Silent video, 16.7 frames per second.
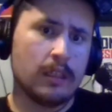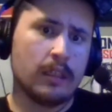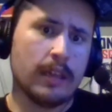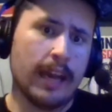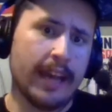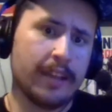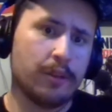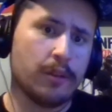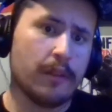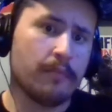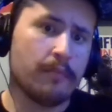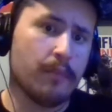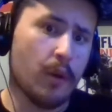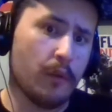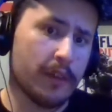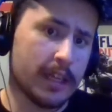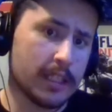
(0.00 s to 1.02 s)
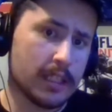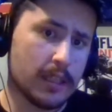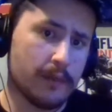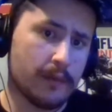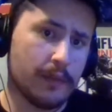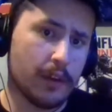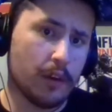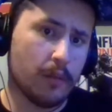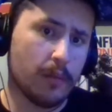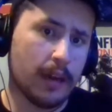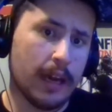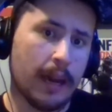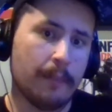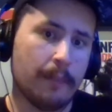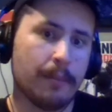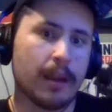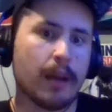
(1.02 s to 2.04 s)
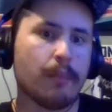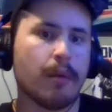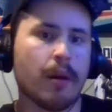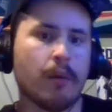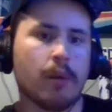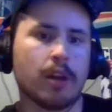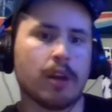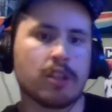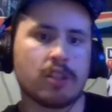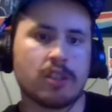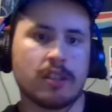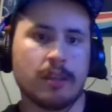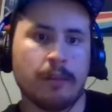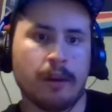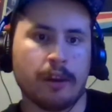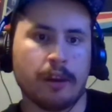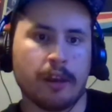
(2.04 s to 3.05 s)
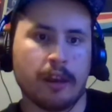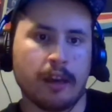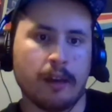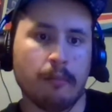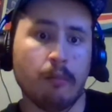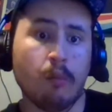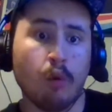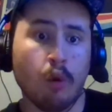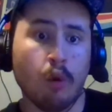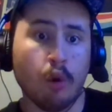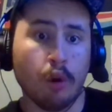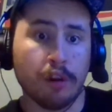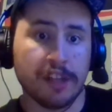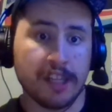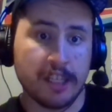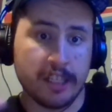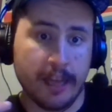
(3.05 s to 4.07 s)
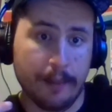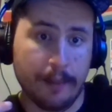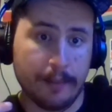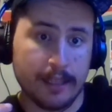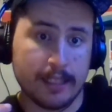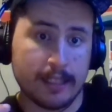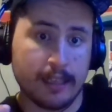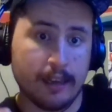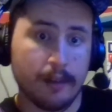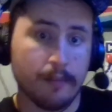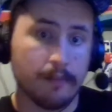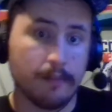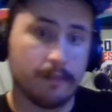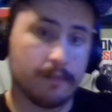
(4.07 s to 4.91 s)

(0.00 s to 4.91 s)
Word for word: I do love both cuts of the film, but i probably watch the American cut more than the Japanese cut.